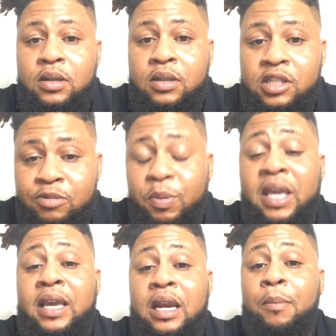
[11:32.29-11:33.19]

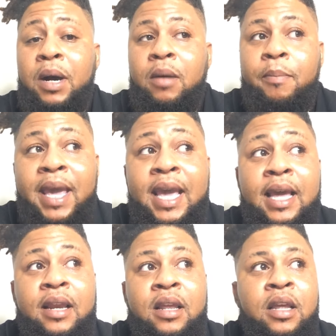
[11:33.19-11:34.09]
speaking about,
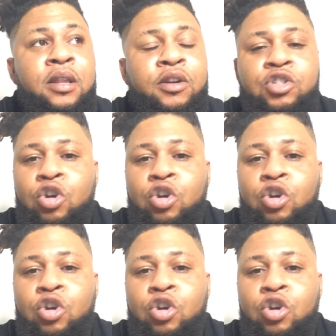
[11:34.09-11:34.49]
man, there's